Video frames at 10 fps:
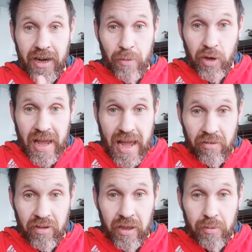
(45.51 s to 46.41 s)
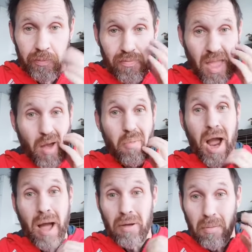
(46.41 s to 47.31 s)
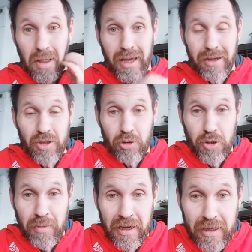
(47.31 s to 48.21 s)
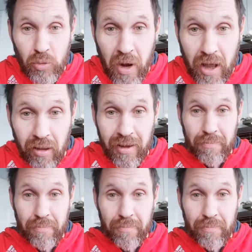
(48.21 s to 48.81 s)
I would have him probably on social media as well,